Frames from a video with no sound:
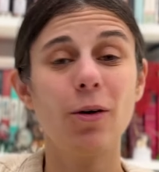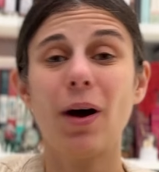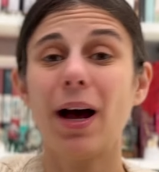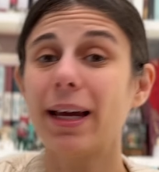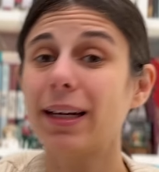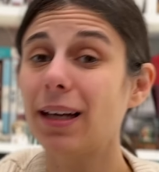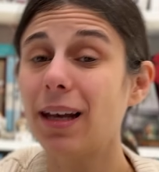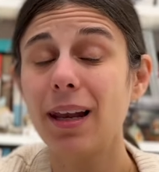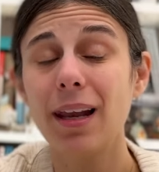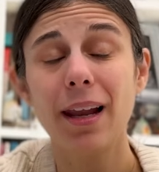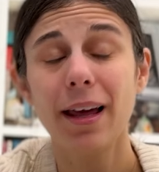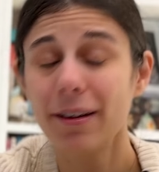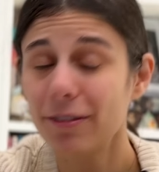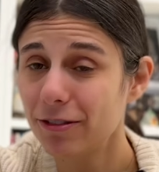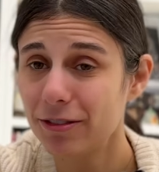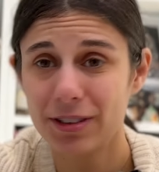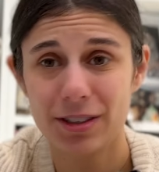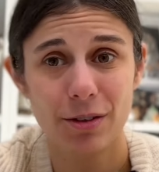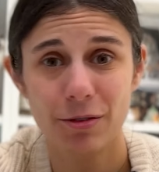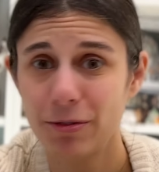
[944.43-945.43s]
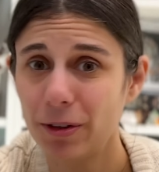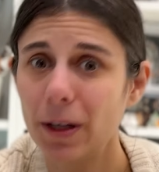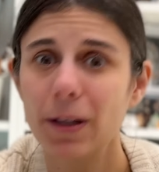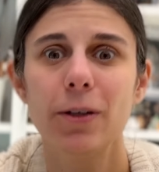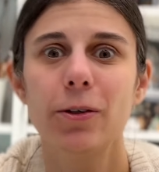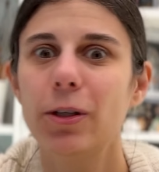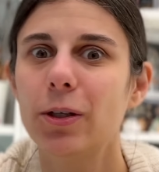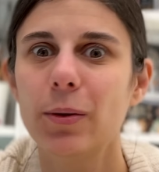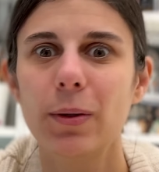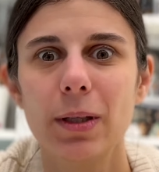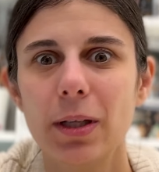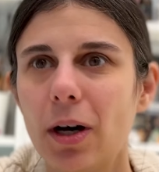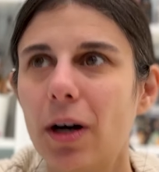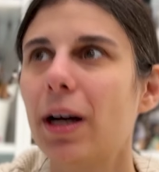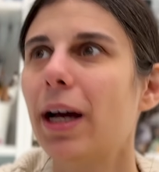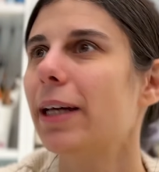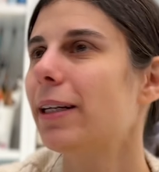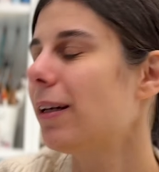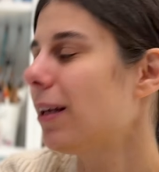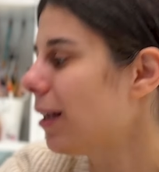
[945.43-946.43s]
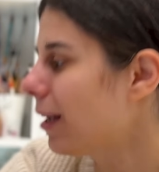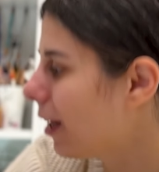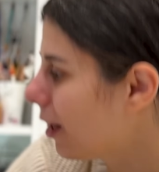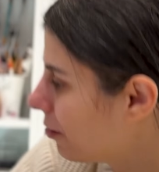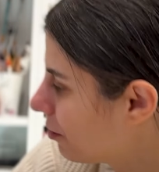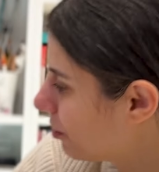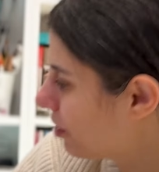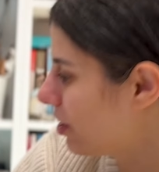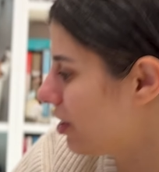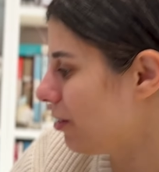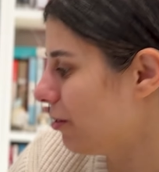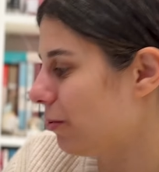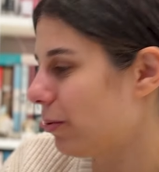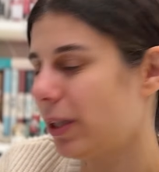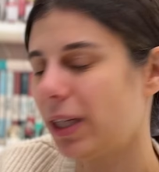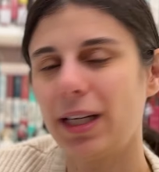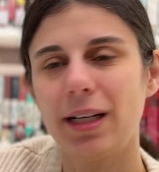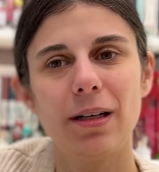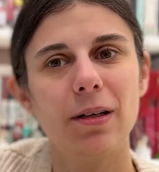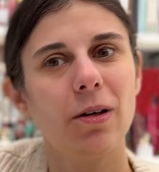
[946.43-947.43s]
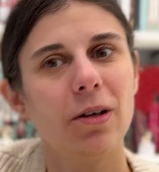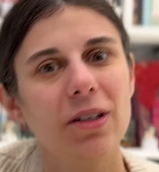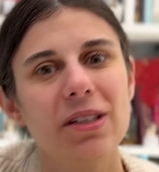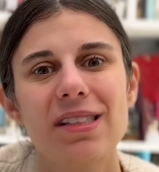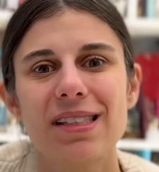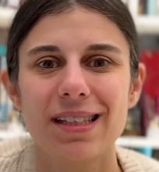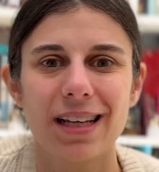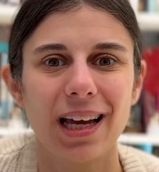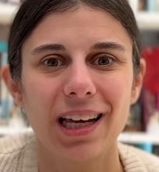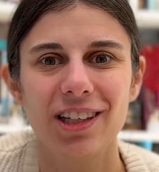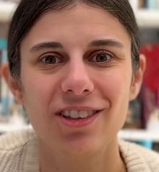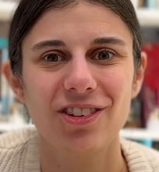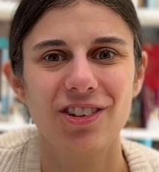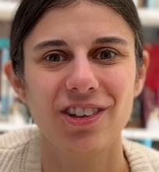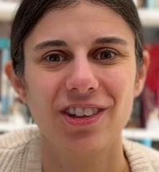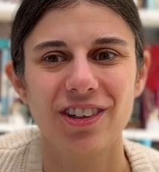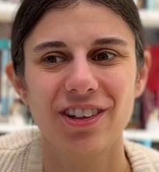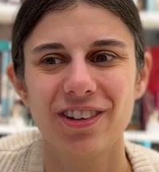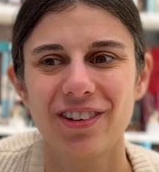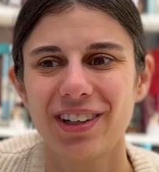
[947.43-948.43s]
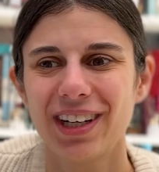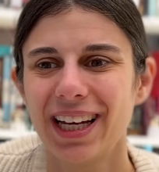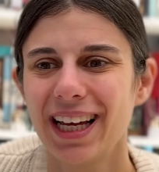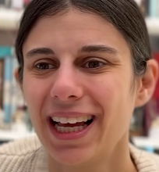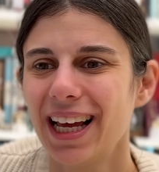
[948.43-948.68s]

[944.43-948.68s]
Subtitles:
I'd love to follow you along. I'd love to read alongside you.